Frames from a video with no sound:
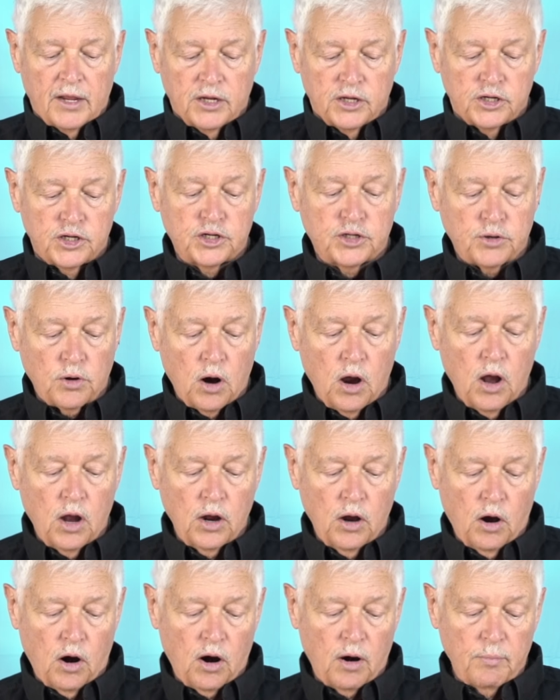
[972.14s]

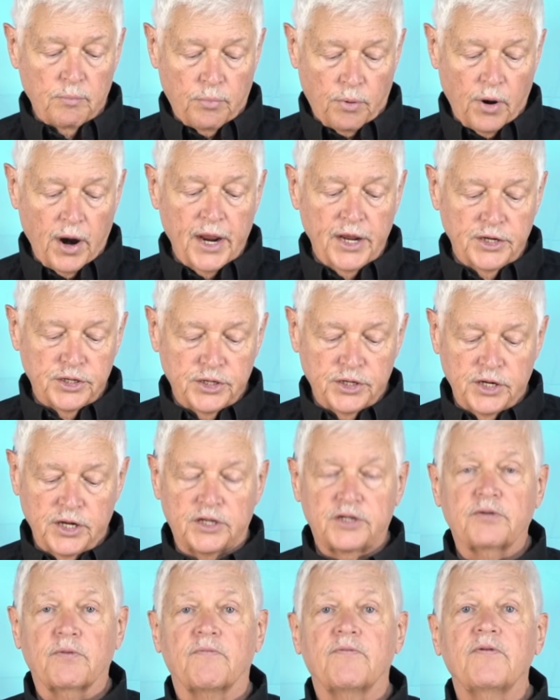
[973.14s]
strong arm brace.
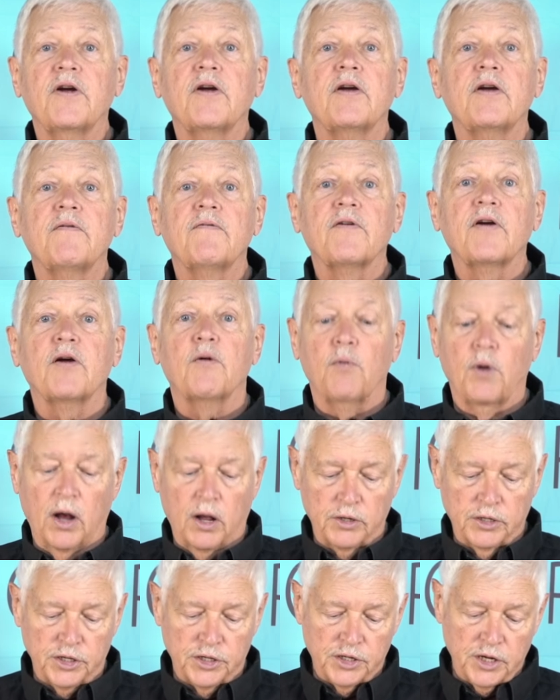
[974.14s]
It's very, very
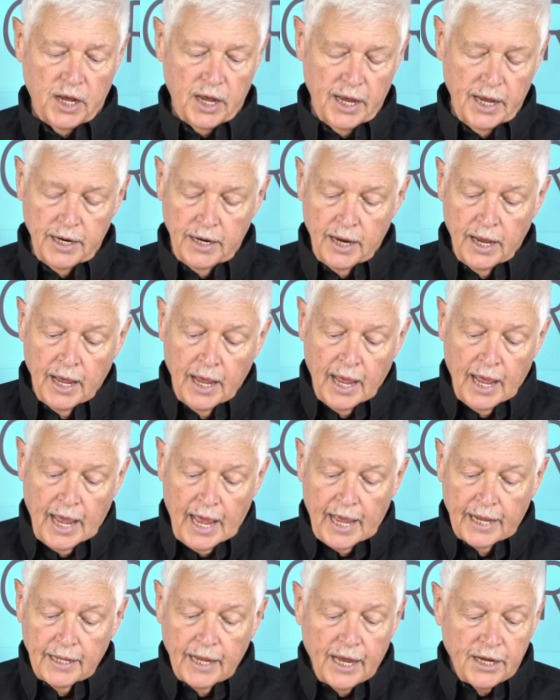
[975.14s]
well designed.
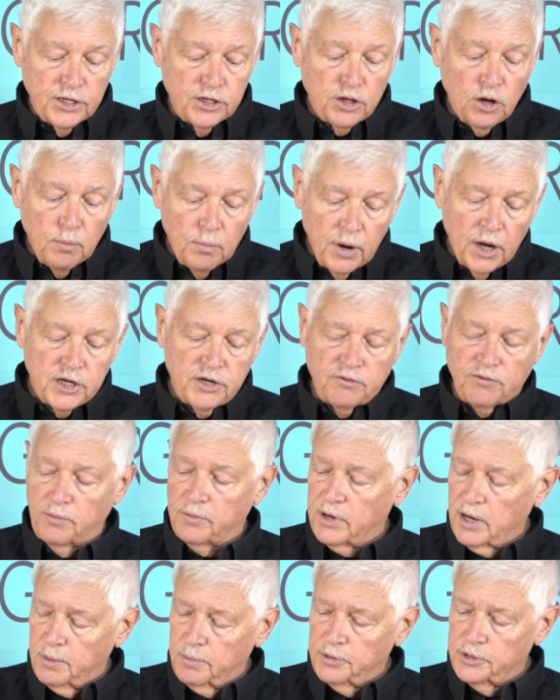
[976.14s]
And like so much from
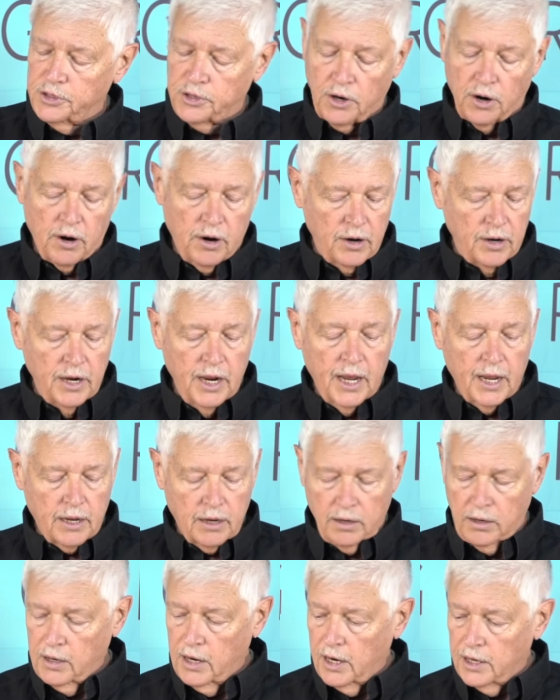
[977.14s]
Double Star,
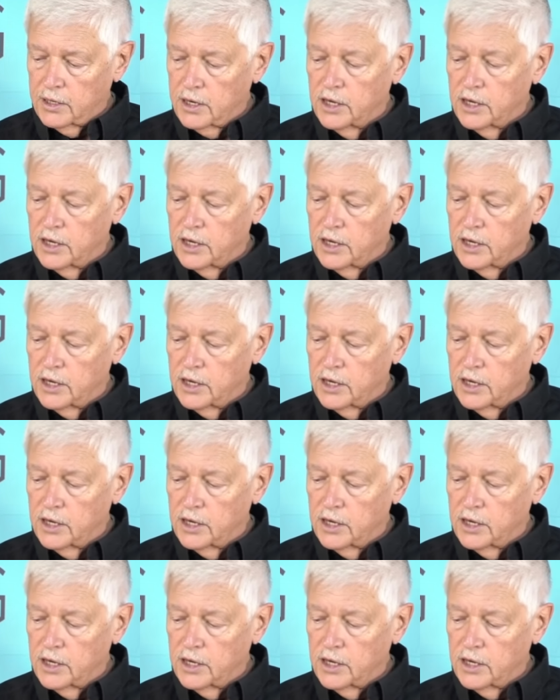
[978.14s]
Nick